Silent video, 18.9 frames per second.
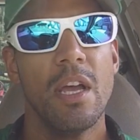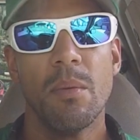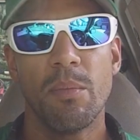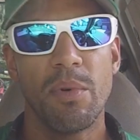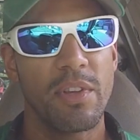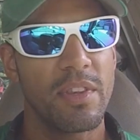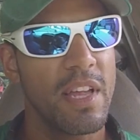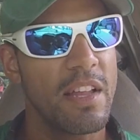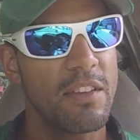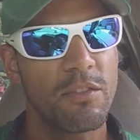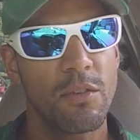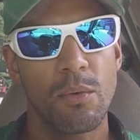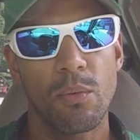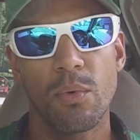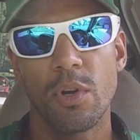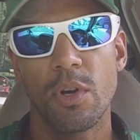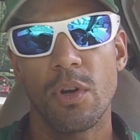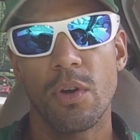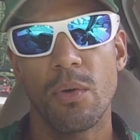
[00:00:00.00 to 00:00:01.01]
But that's a
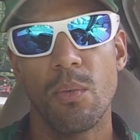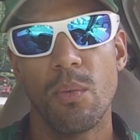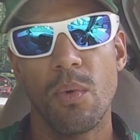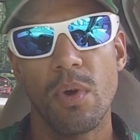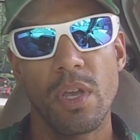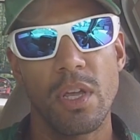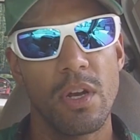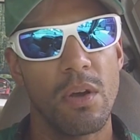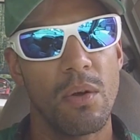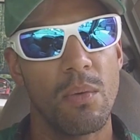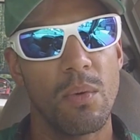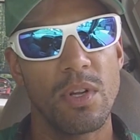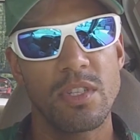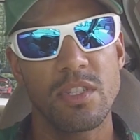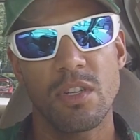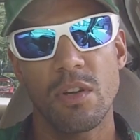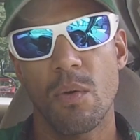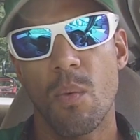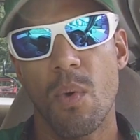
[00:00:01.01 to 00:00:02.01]
real, you know,
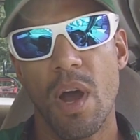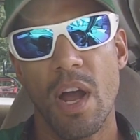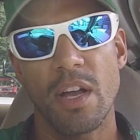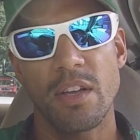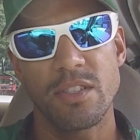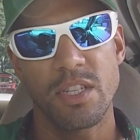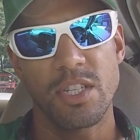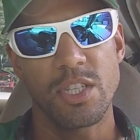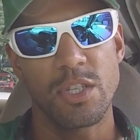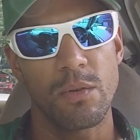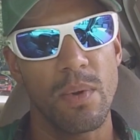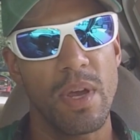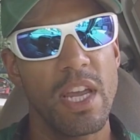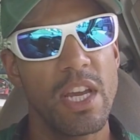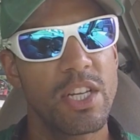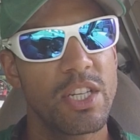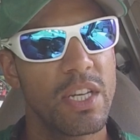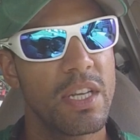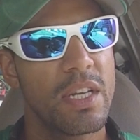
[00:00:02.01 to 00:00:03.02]
once in a while
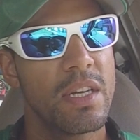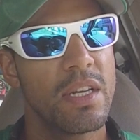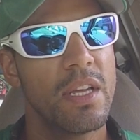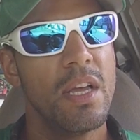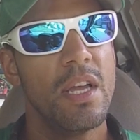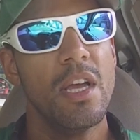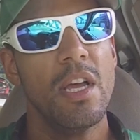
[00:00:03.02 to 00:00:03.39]
situation.